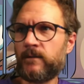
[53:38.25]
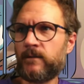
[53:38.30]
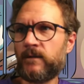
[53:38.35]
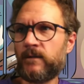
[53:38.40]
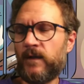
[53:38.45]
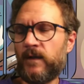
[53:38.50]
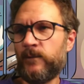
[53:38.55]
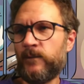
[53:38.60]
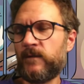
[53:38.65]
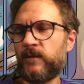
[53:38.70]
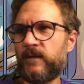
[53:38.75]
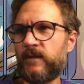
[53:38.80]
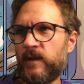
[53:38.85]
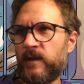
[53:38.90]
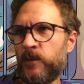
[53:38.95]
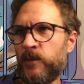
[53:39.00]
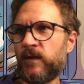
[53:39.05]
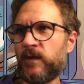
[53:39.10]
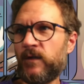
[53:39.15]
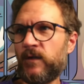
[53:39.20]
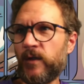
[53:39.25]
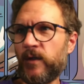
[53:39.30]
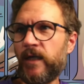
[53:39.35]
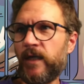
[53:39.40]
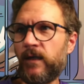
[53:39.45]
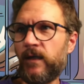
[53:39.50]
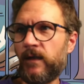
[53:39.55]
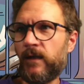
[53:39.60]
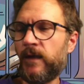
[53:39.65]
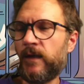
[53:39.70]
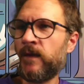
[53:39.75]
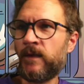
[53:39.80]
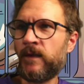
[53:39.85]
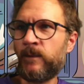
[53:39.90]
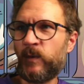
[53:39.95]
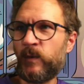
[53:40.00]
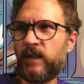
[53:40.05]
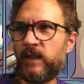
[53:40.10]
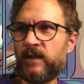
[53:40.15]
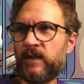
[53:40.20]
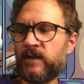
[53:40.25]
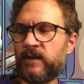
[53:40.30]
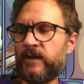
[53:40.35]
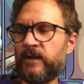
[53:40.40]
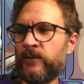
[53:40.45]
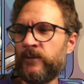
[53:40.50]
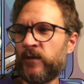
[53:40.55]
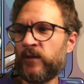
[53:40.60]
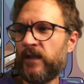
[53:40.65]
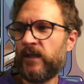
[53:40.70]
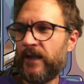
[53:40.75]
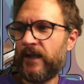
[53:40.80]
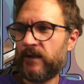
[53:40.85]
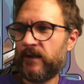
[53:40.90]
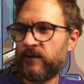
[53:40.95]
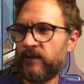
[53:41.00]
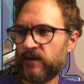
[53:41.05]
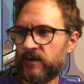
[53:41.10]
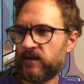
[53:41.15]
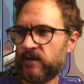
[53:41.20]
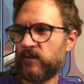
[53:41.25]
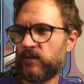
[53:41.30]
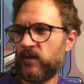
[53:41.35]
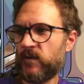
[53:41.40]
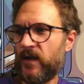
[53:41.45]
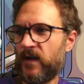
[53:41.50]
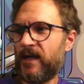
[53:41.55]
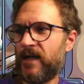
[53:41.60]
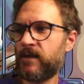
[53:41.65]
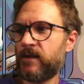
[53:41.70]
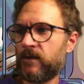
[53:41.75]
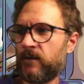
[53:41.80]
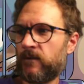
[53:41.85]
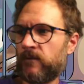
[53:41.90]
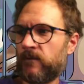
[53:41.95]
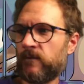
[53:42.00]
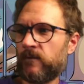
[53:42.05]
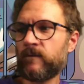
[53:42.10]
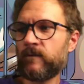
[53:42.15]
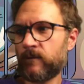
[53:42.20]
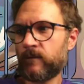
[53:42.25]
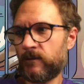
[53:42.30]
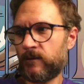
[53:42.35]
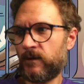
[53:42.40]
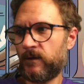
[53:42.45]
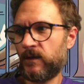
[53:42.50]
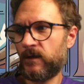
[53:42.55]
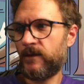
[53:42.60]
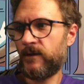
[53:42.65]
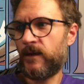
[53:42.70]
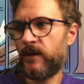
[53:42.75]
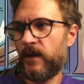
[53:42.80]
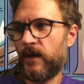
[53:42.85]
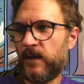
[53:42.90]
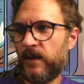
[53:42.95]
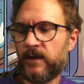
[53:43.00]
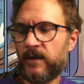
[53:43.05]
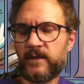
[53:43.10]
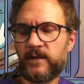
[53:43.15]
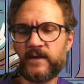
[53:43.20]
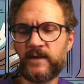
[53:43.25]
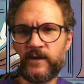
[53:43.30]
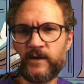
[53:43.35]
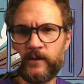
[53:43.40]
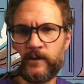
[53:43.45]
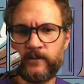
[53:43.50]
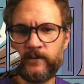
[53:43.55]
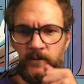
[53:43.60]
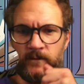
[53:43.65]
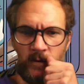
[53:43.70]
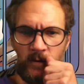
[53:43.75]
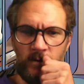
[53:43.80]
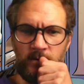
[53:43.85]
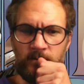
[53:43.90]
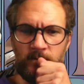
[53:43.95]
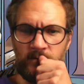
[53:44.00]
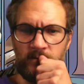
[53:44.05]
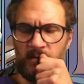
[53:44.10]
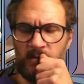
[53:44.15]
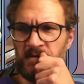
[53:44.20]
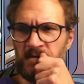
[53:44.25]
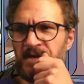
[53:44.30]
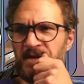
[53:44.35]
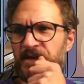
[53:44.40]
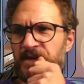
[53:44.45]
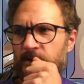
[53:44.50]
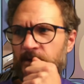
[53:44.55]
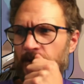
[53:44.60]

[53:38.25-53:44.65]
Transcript: Some some do it, and then but then some are like, no, screw that. they then they just go full full voice.